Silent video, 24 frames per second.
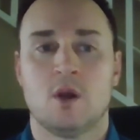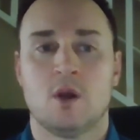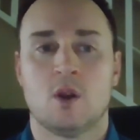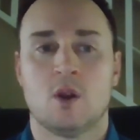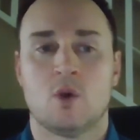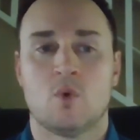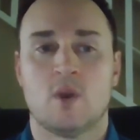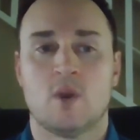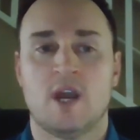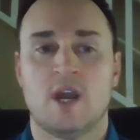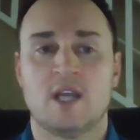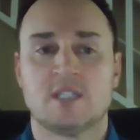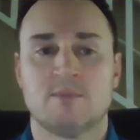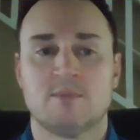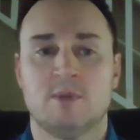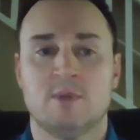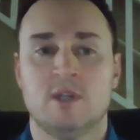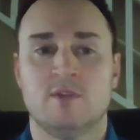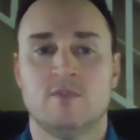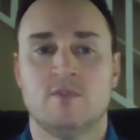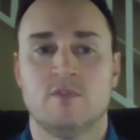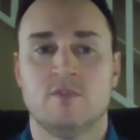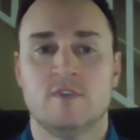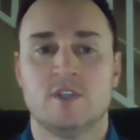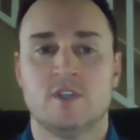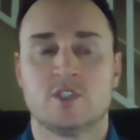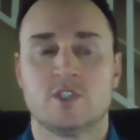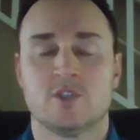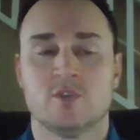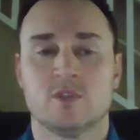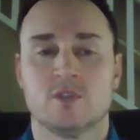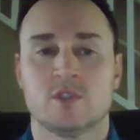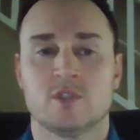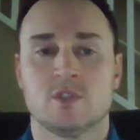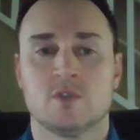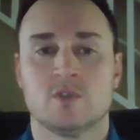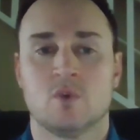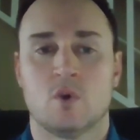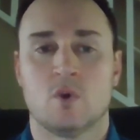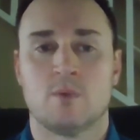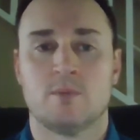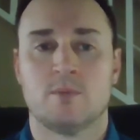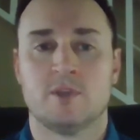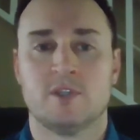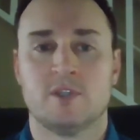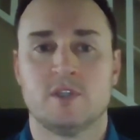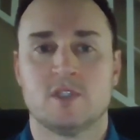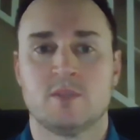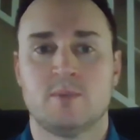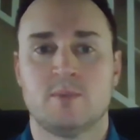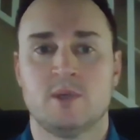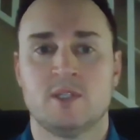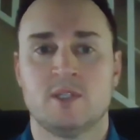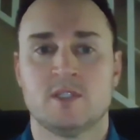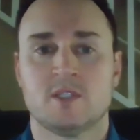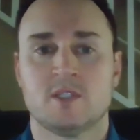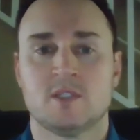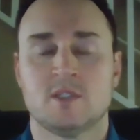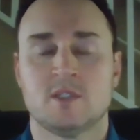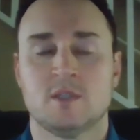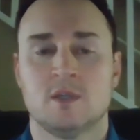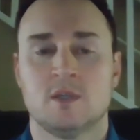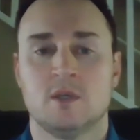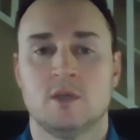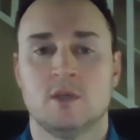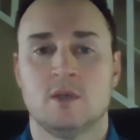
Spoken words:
harassment of officials or participants,